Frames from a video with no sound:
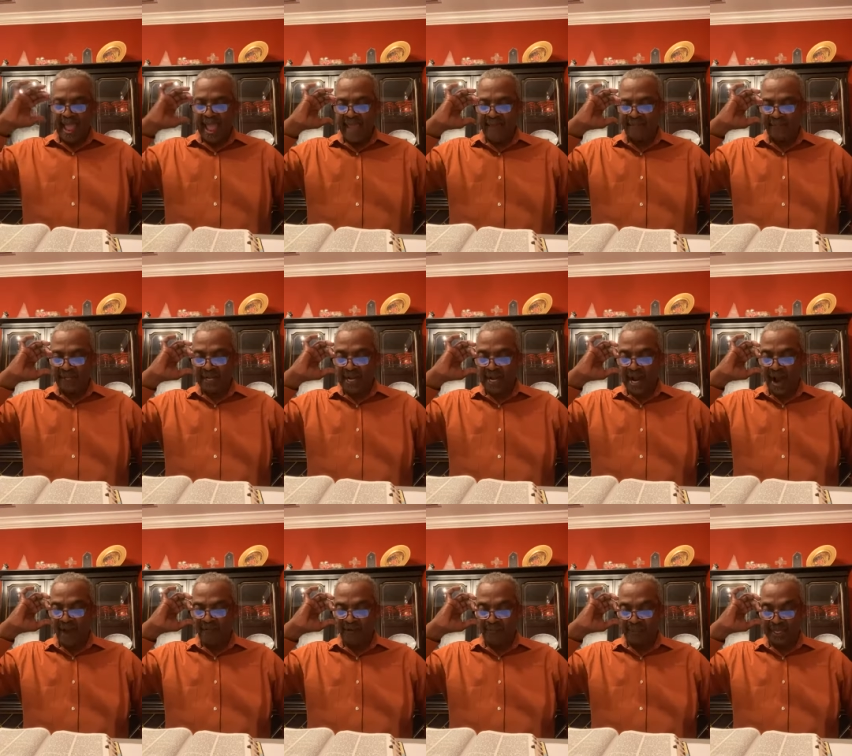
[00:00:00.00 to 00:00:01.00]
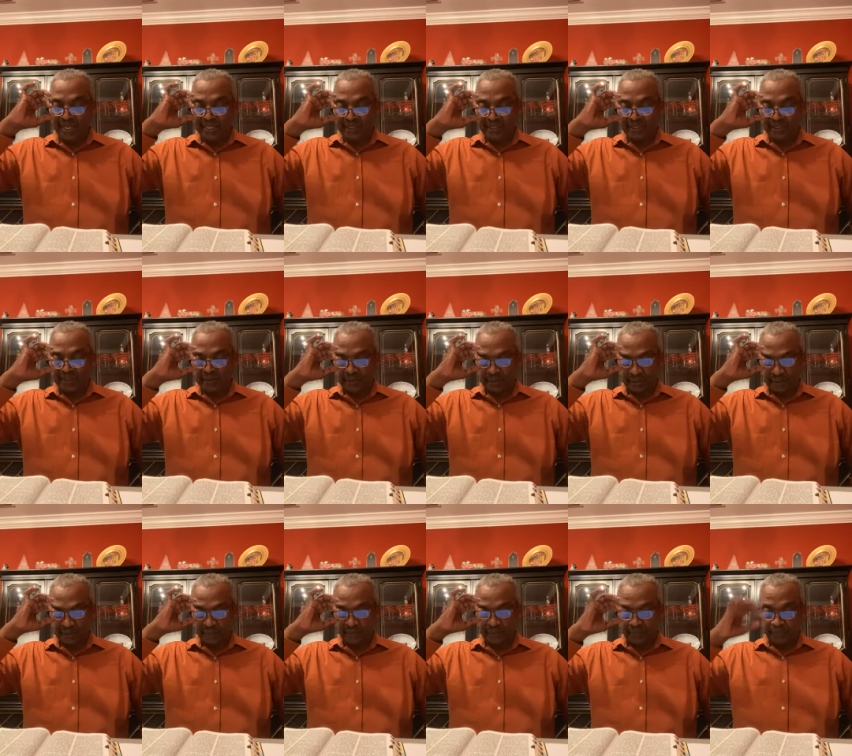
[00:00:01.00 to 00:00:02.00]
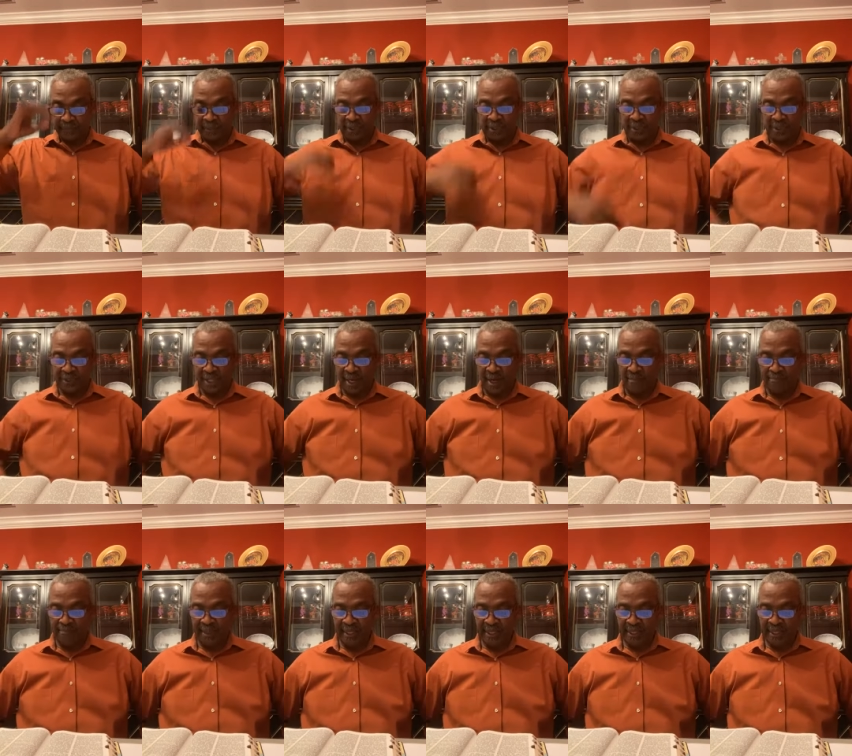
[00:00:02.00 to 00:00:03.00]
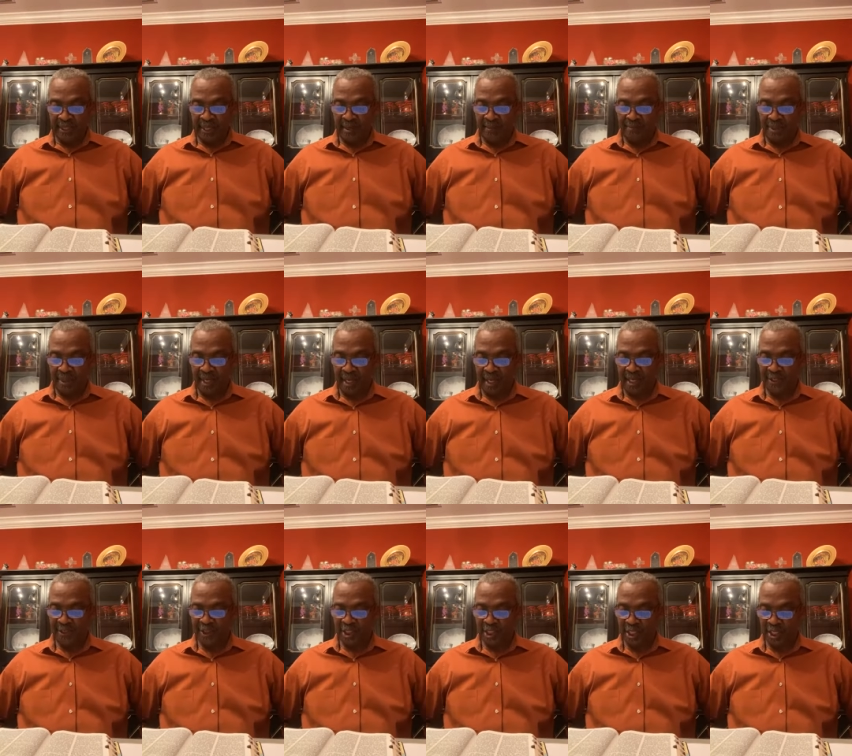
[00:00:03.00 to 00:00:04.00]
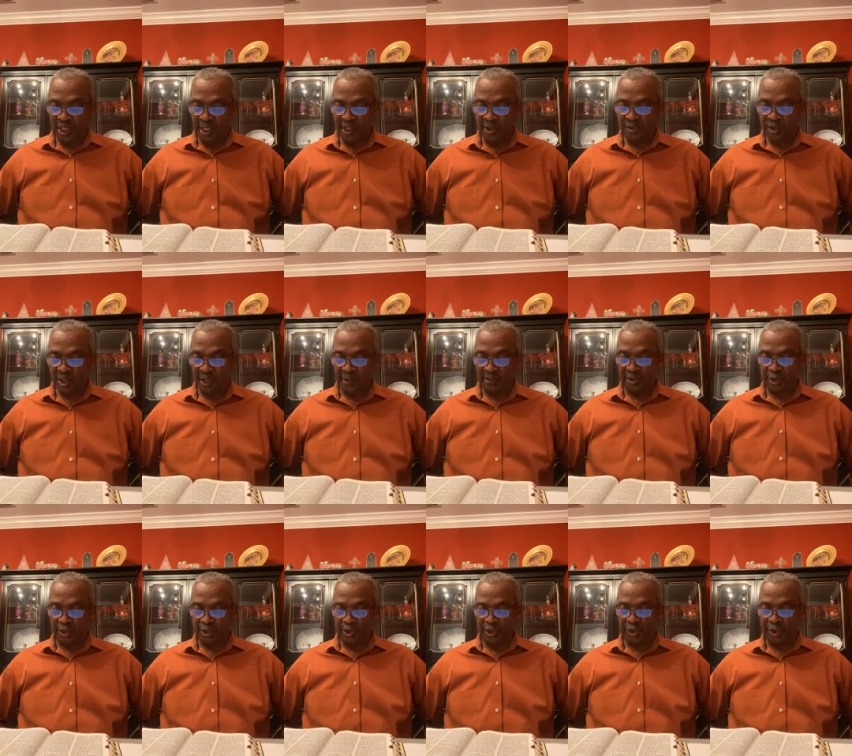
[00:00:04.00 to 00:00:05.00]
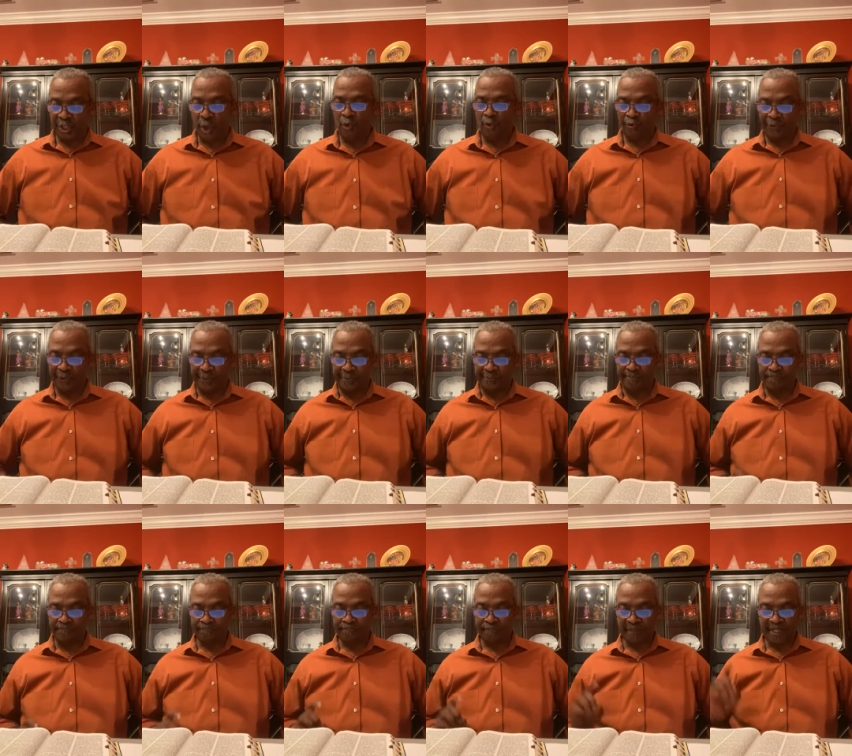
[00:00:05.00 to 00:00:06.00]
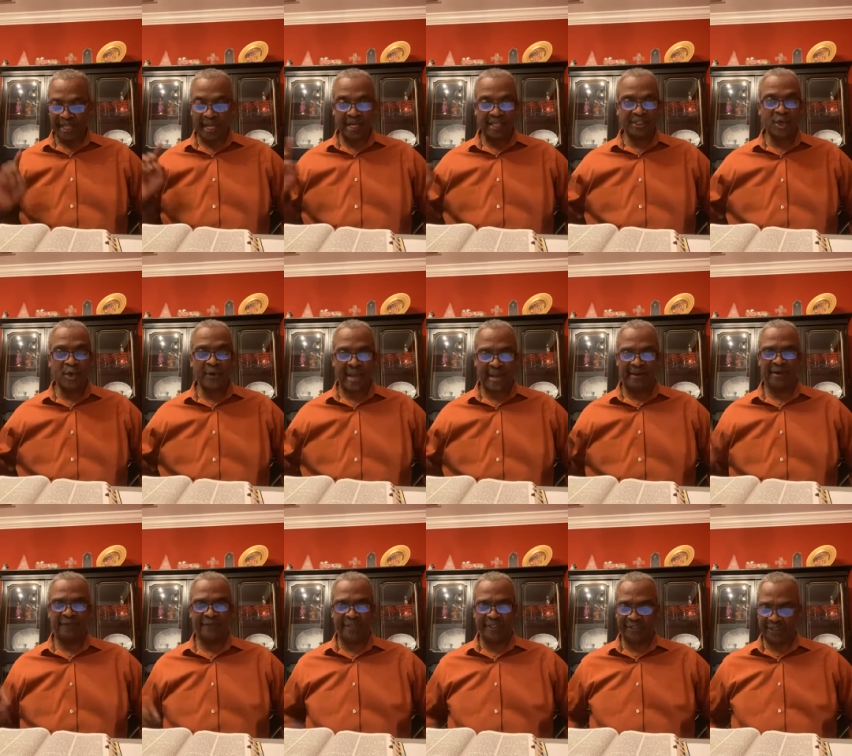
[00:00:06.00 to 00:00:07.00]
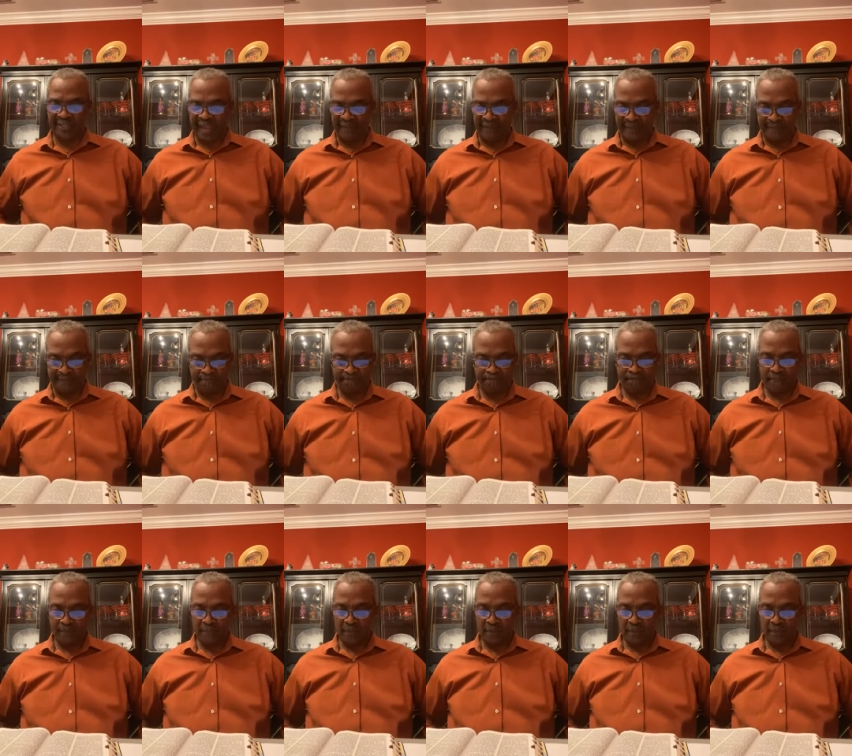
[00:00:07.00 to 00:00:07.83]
And the government shall be upon his shoulder. Now let's go down to verse 7.